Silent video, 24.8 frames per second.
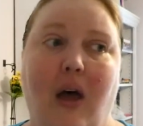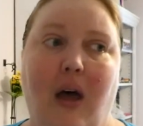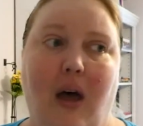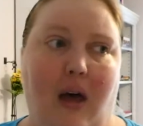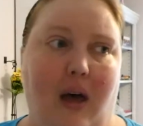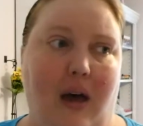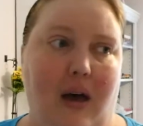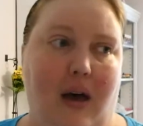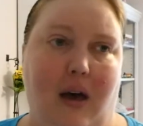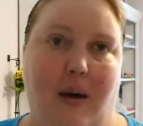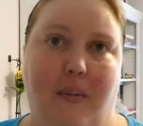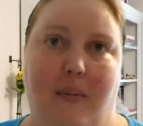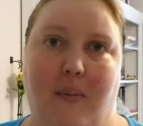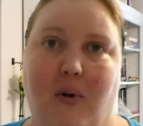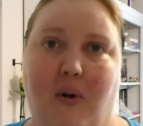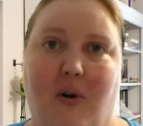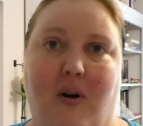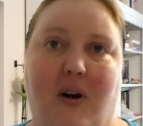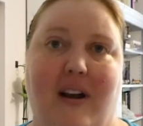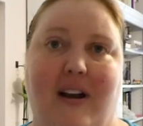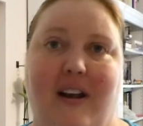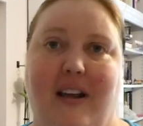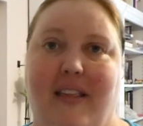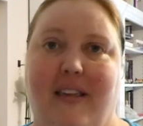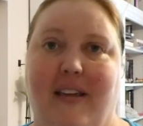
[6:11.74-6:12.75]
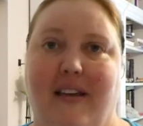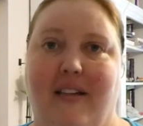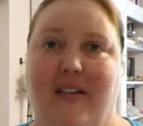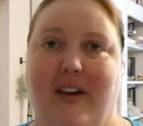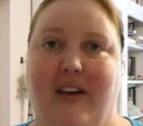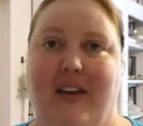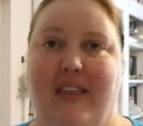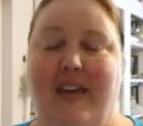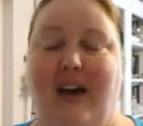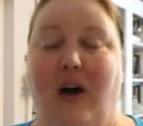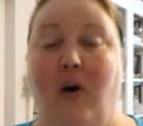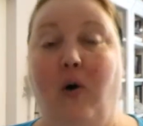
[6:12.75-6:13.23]
Or anything
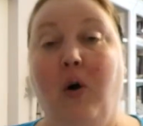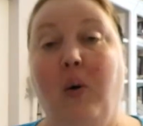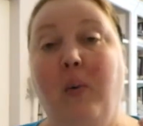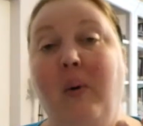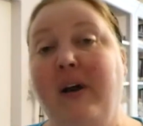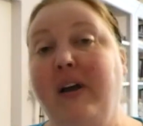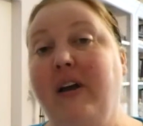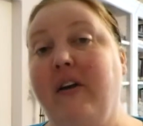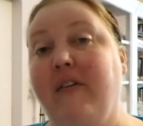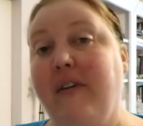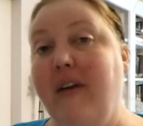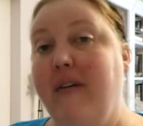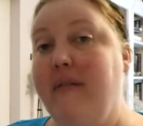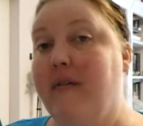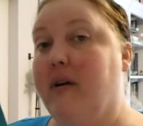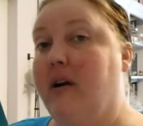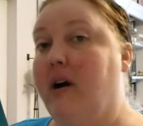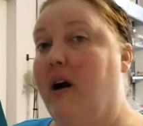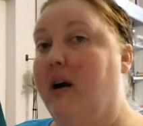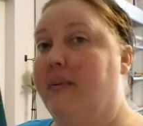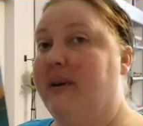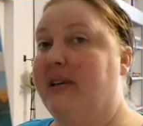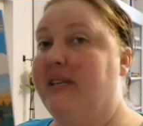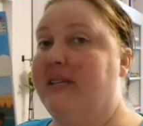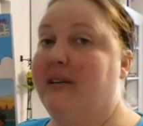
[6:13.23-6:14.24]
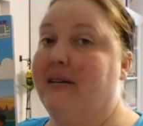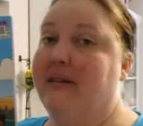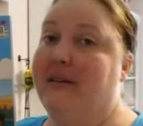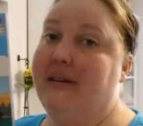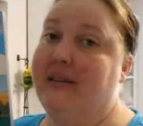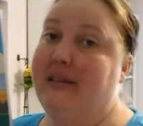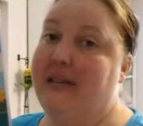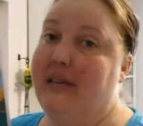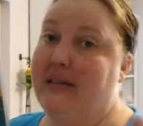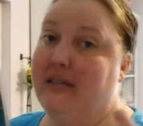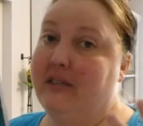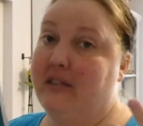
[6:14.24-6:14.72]
like that, or what your favorite comic
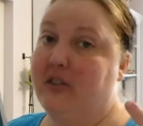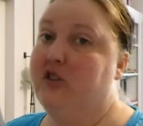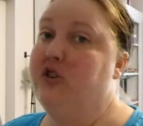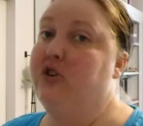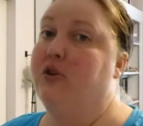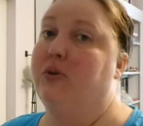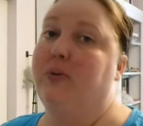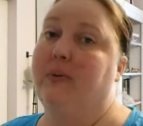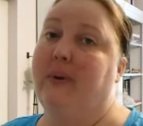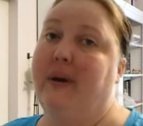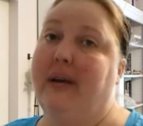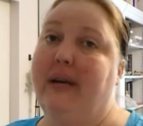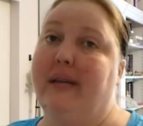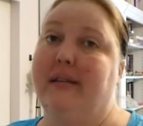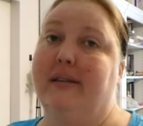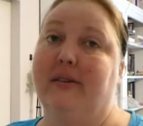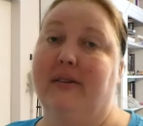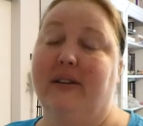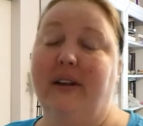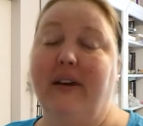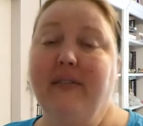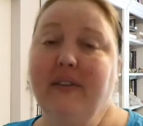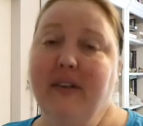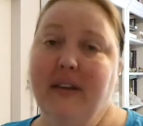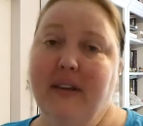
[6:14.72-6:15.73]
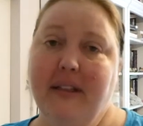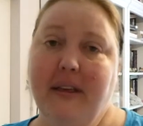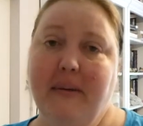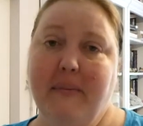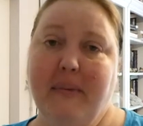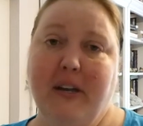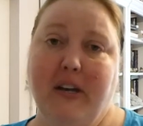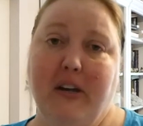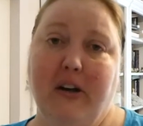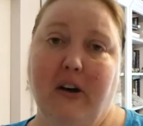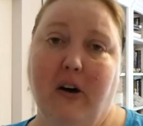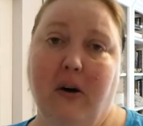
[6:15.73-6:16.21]
series is to read. So definitely let
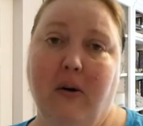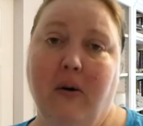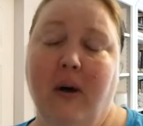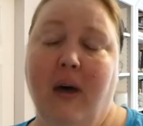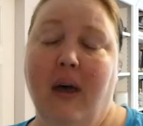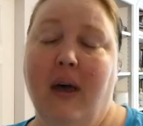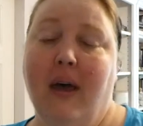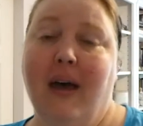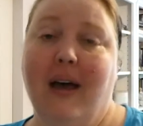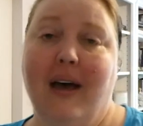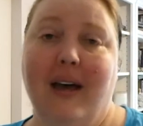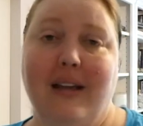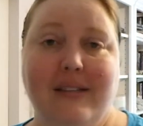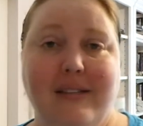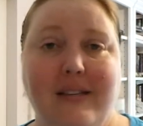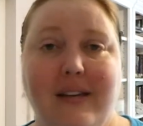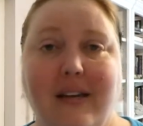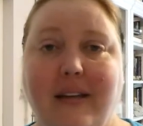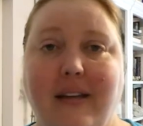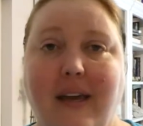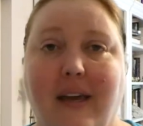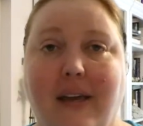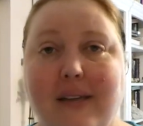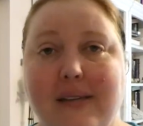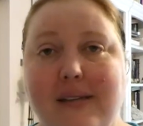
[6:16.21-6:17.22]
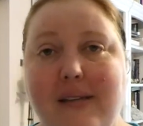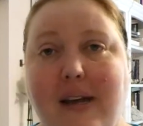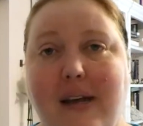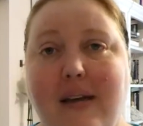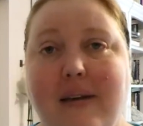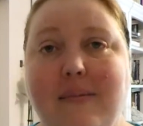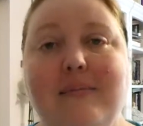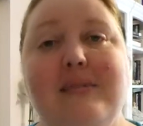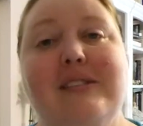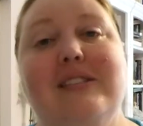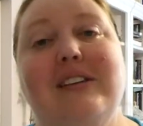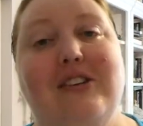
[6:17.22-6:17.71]
me know. Until next
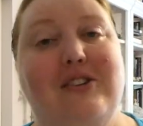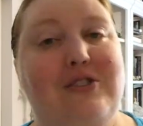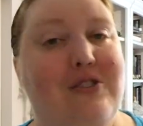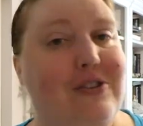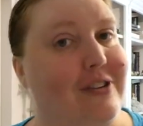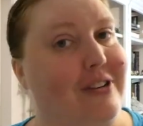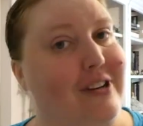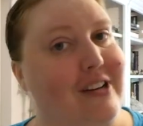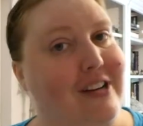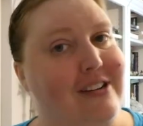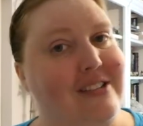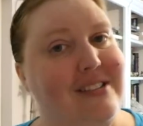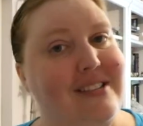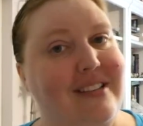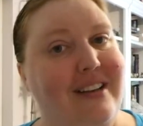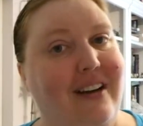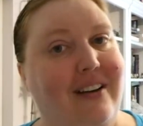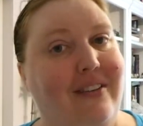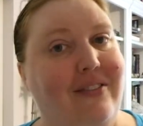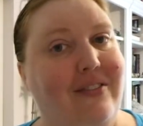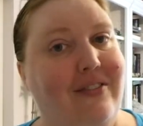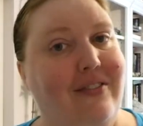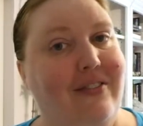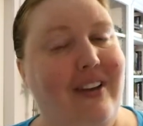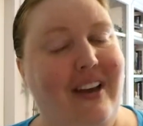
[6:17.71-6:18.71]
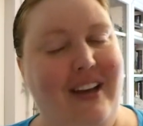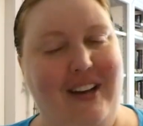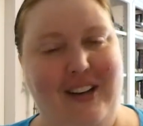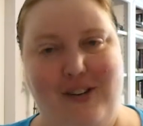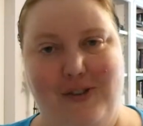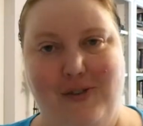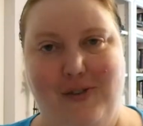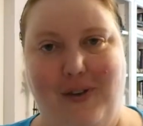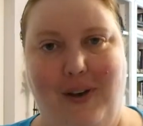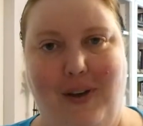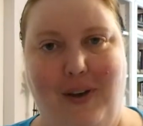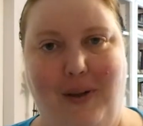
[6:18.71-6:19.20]
time, stay true to yourself and
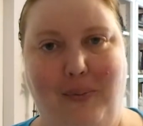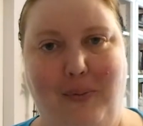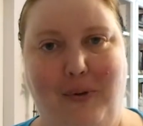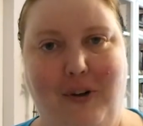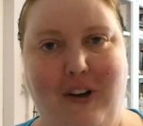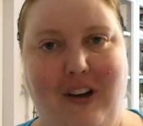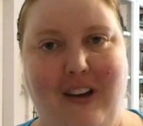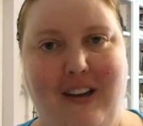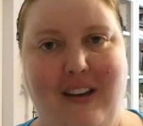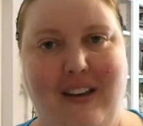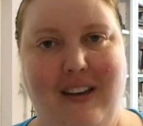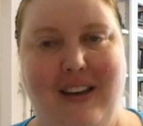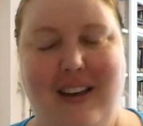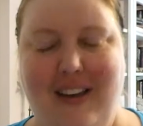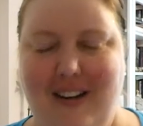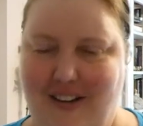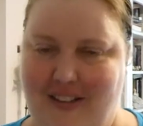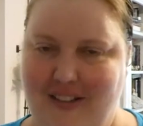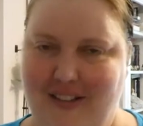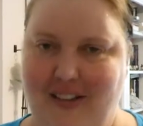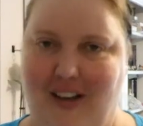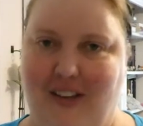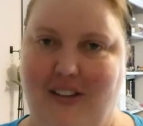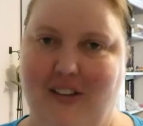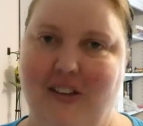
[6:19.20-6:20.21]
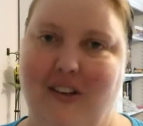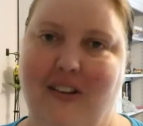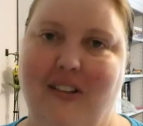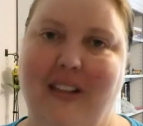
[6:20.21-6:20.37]
enjoy a good book, and I'll talk to you